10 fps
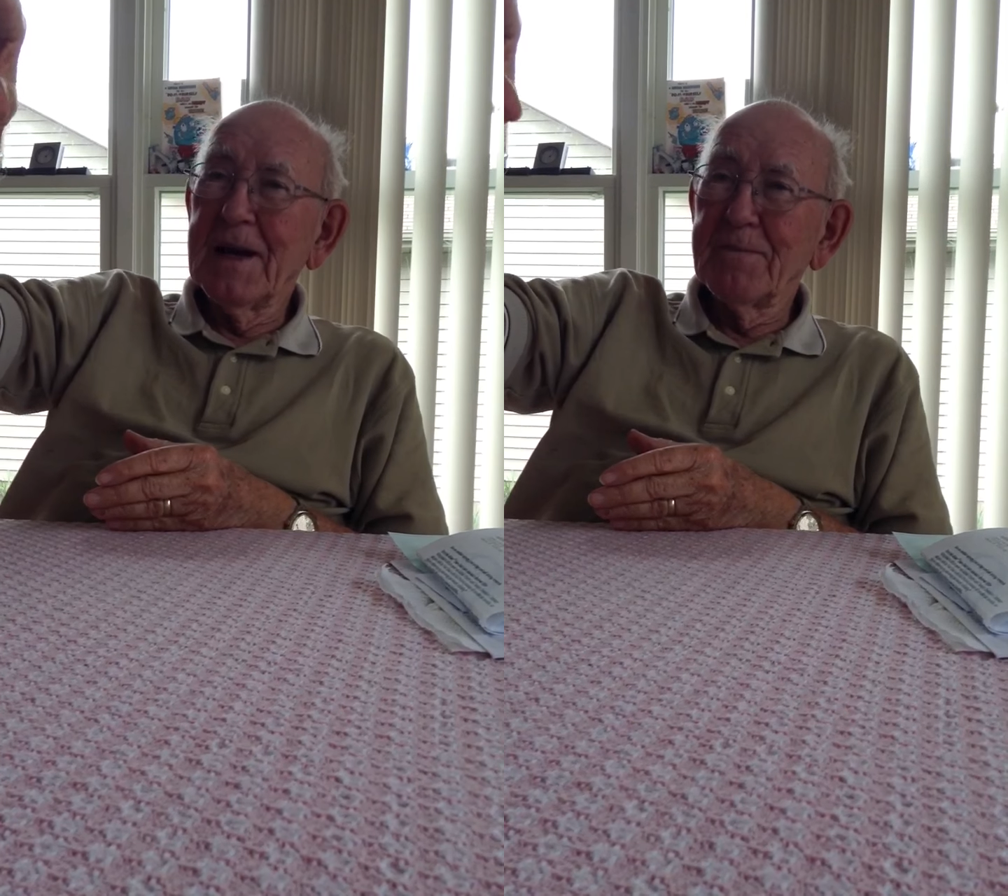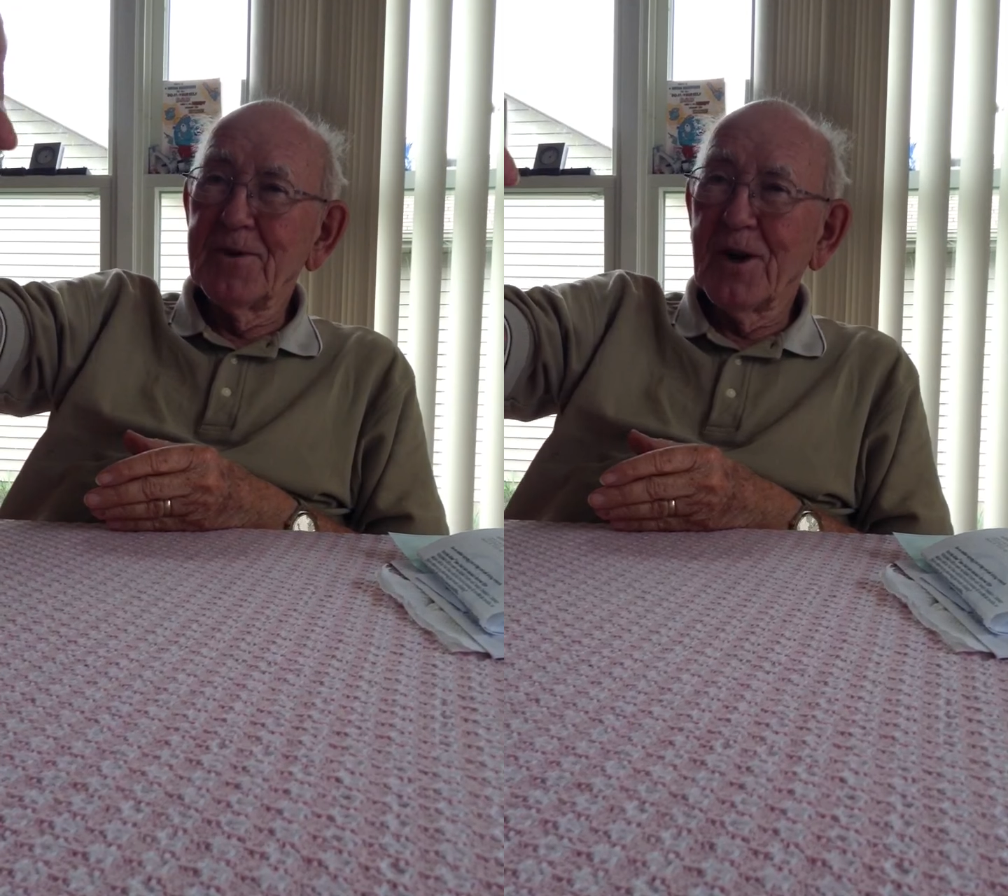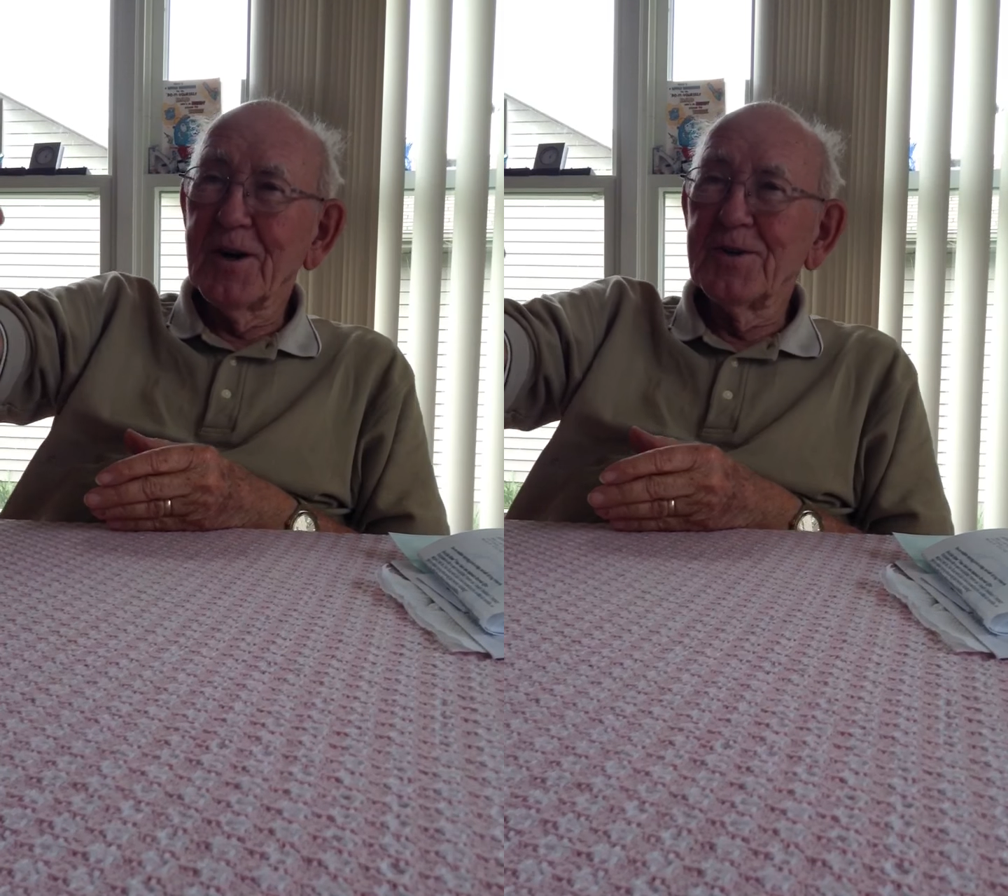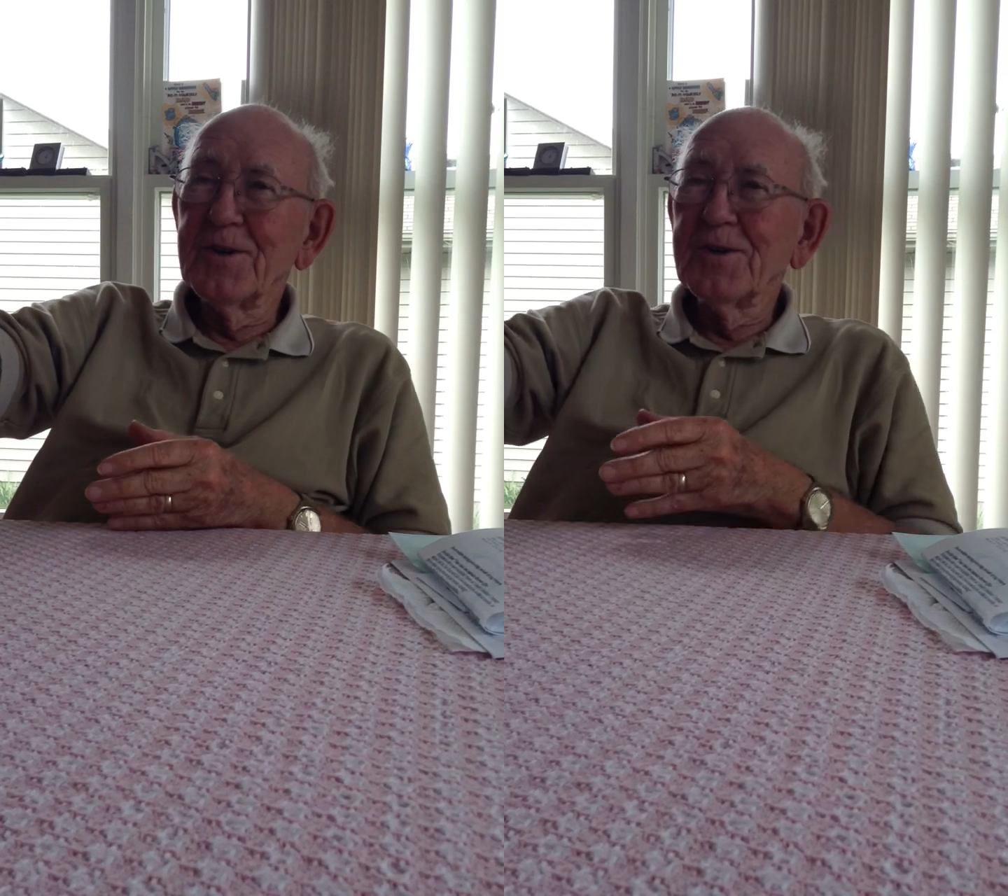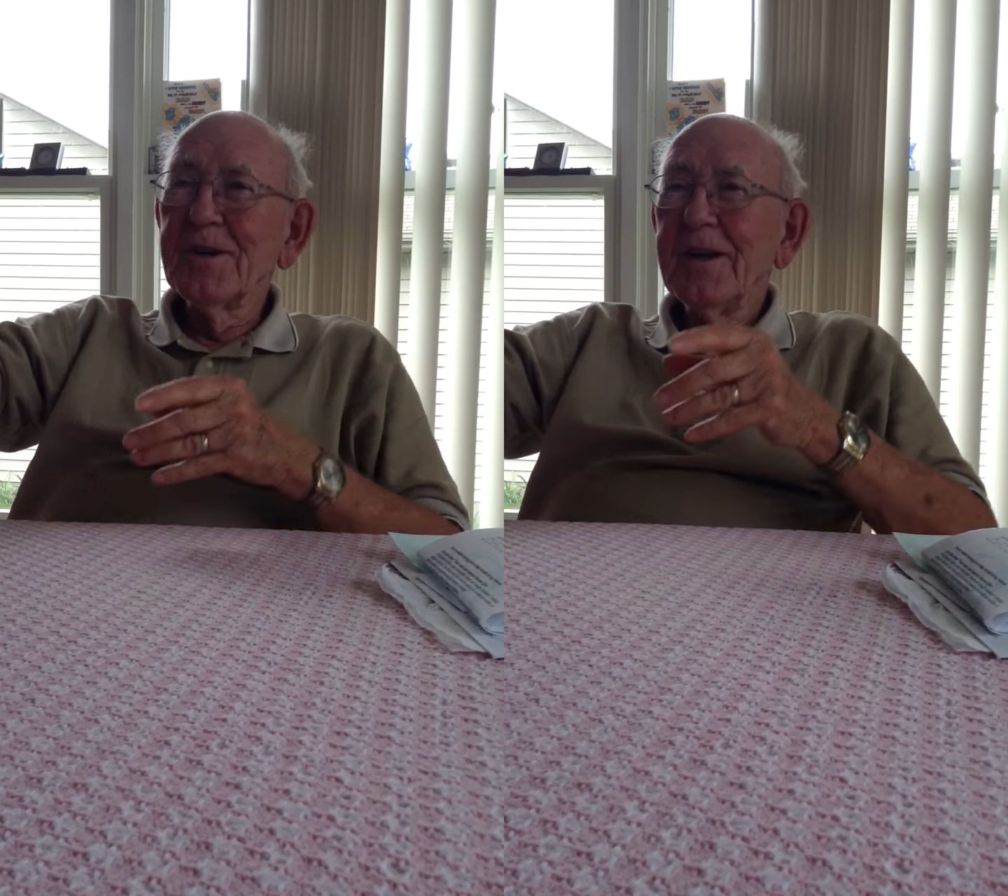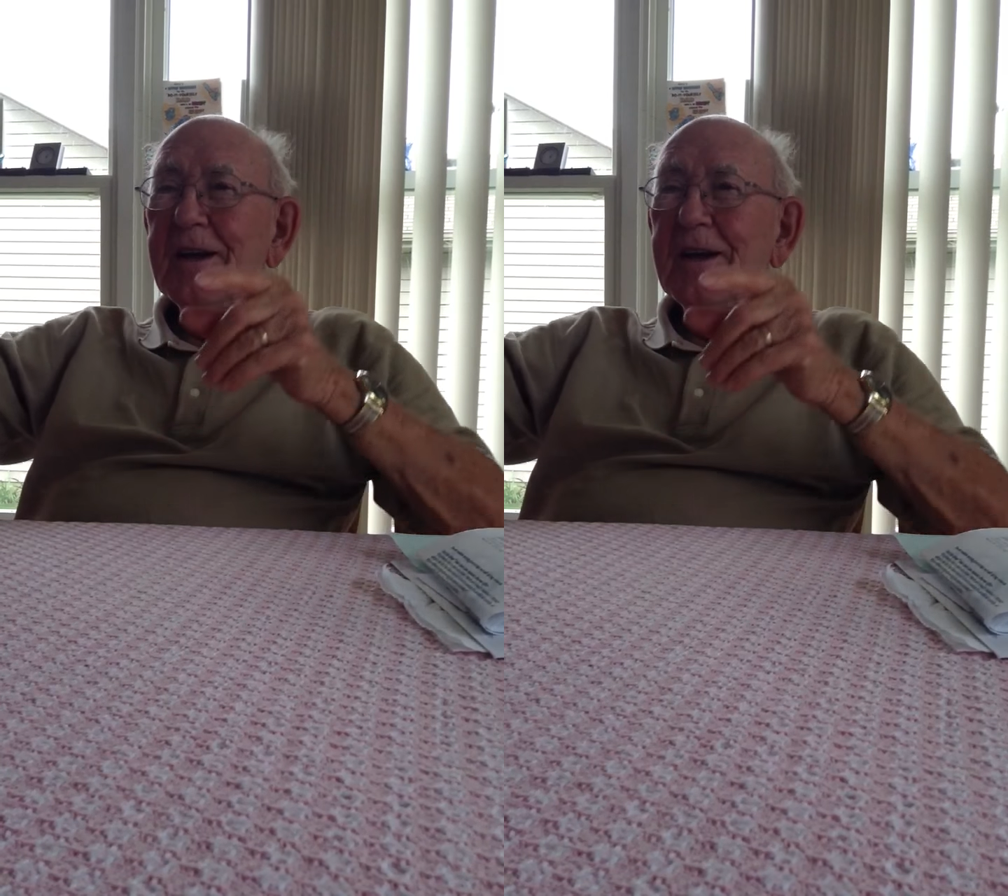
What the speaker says: depth charges